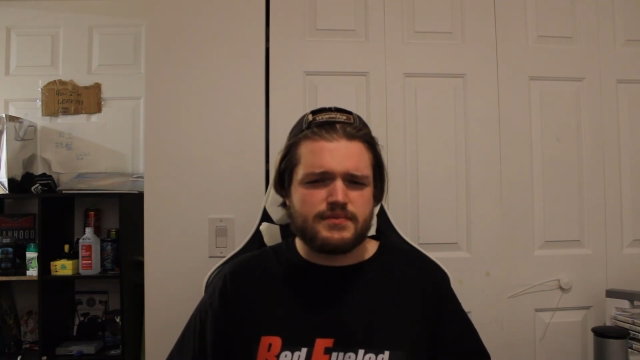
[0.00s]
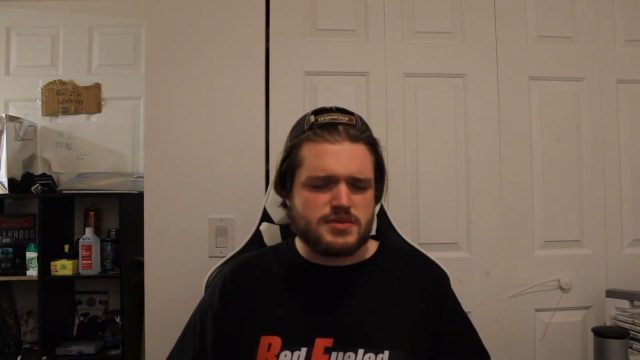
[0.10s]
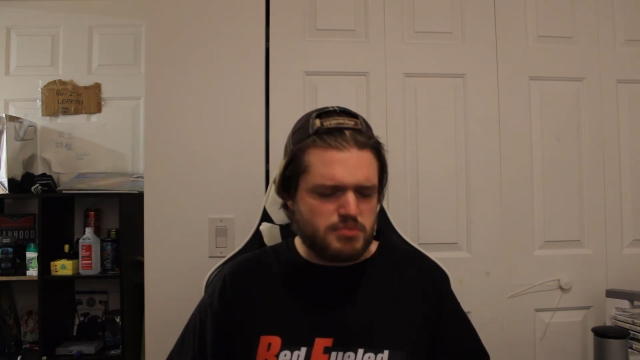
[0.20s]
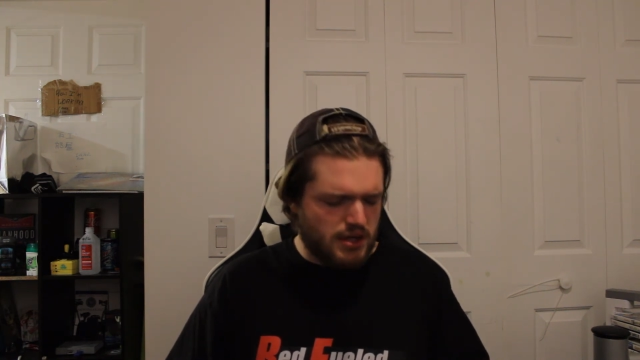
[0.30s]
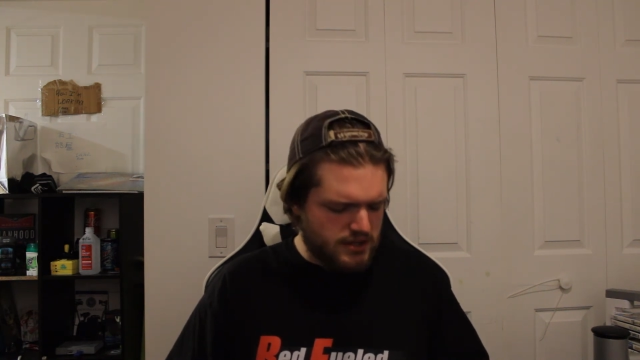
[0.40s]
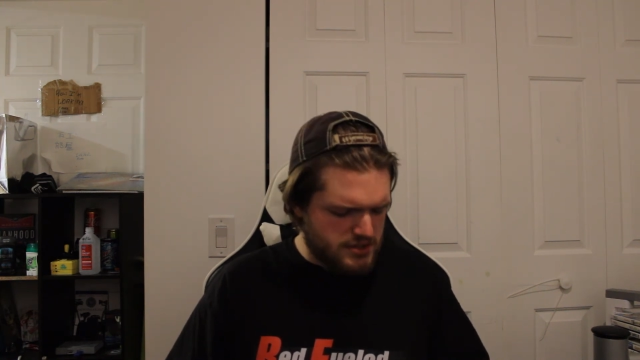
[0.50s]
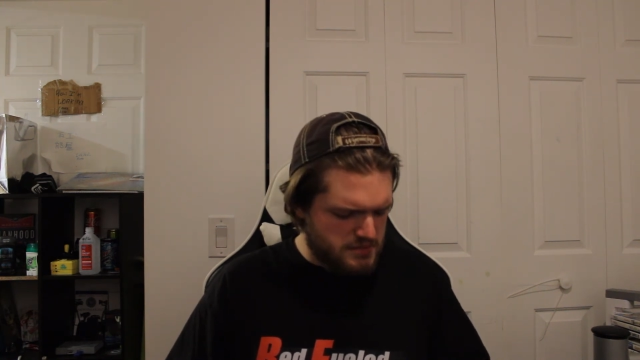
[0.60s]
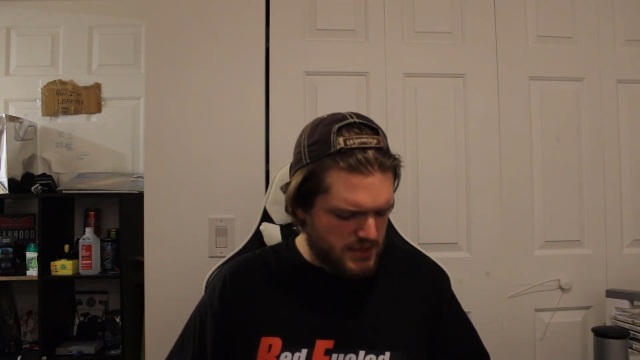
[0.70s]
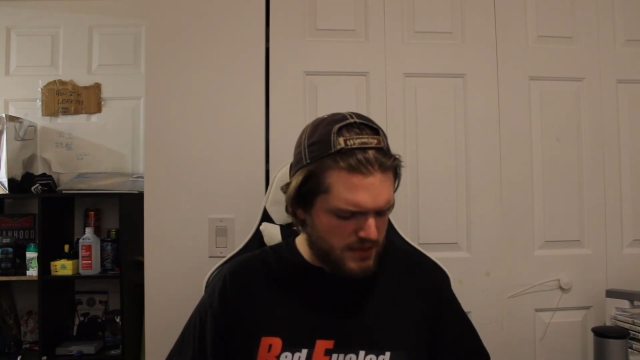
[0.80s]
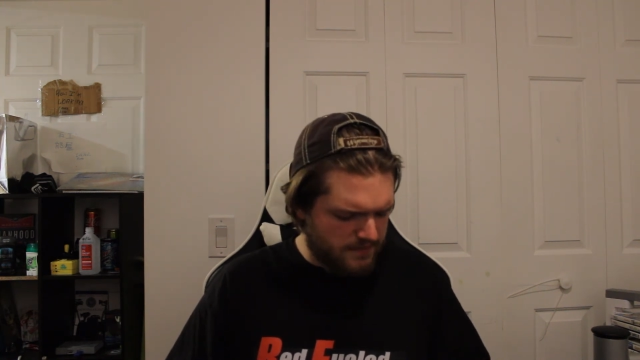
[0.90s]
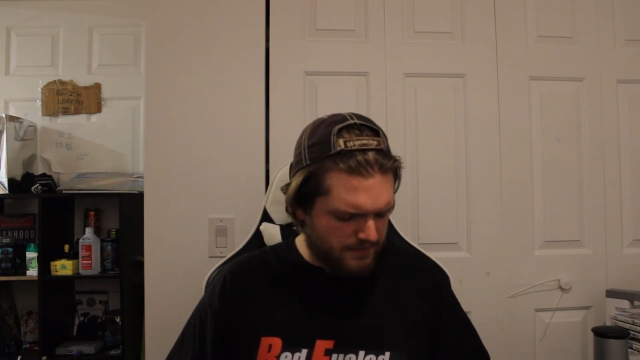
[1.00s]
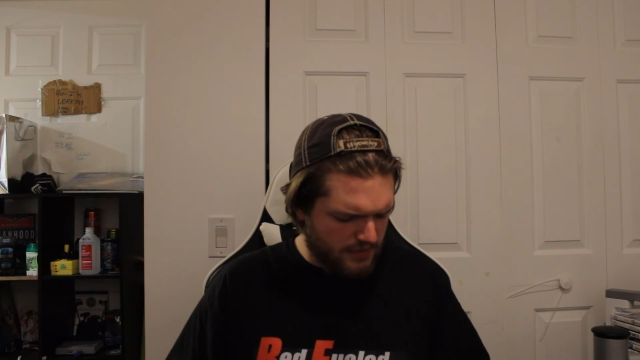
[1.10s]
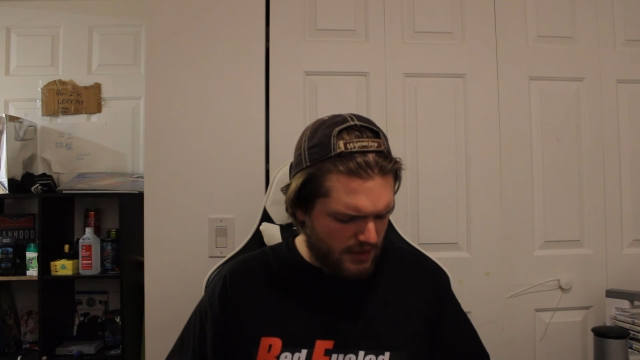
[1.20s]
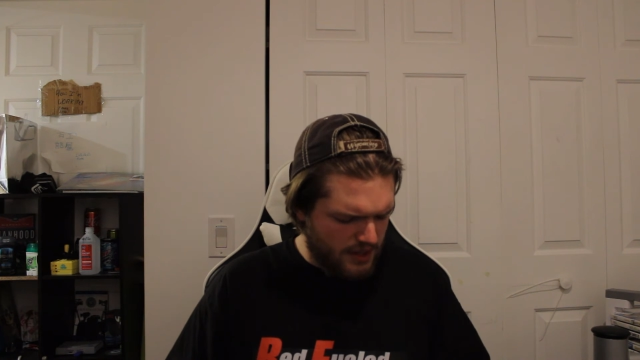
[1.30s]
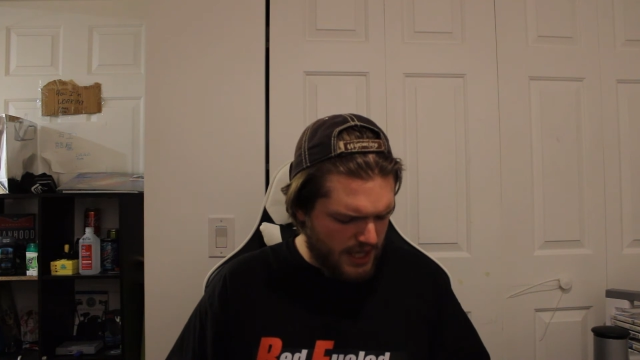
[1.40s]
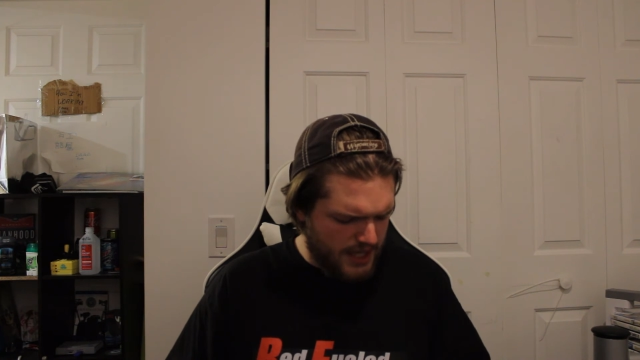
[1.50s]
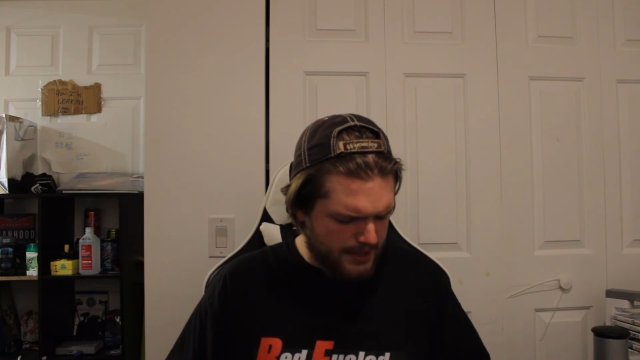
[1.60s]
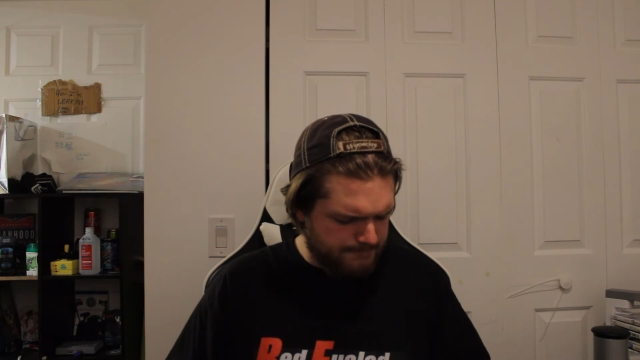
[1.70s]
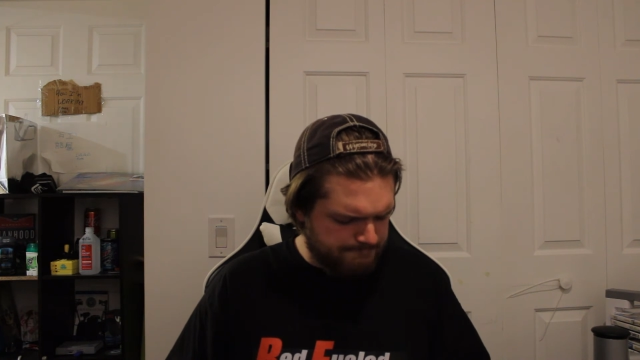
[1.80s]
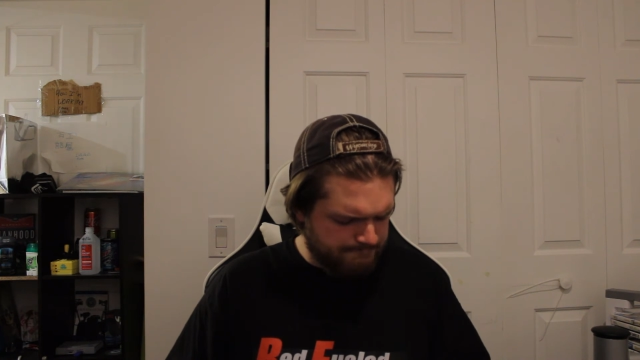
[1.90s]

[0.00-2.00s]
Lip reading: It's probably just me. Yeah,